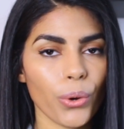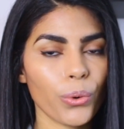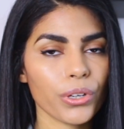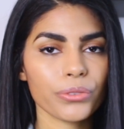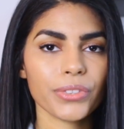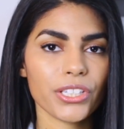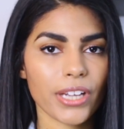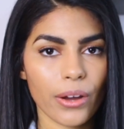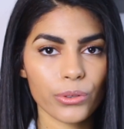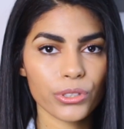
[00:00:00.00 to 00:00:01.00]
or
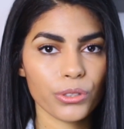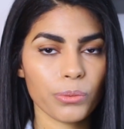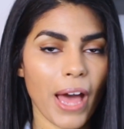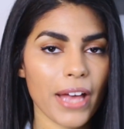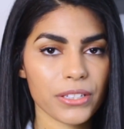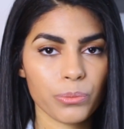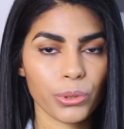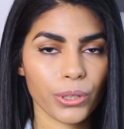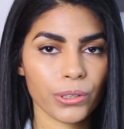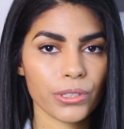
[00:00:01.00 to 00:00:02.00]
reaching out to past
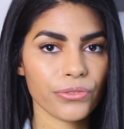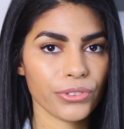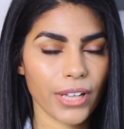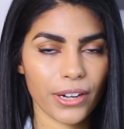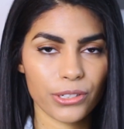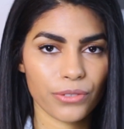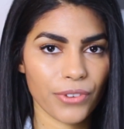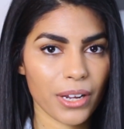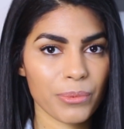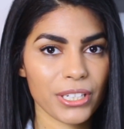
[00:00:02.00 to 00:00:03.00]
employers for letters of
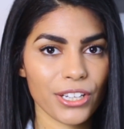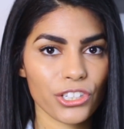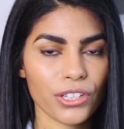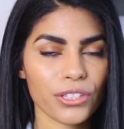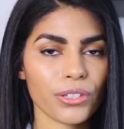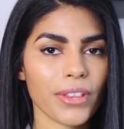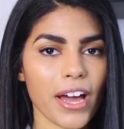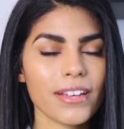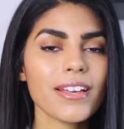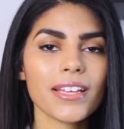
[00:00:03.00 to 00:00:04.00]
recommendation so
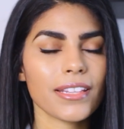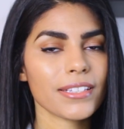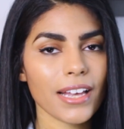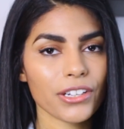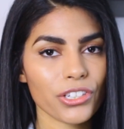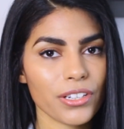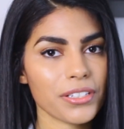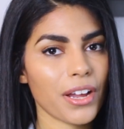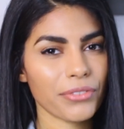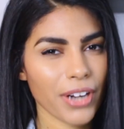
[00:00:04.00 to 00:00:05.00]
that this section
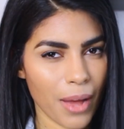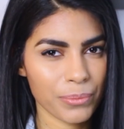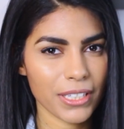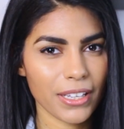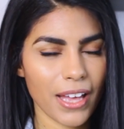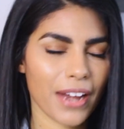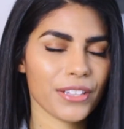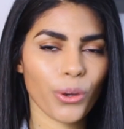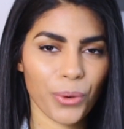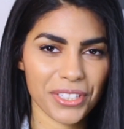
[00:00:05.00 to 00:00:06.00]
is never empty and
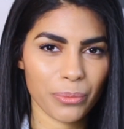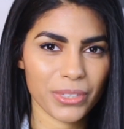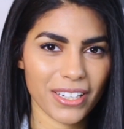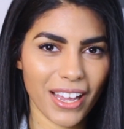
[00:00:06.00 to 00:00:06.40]
it's always up to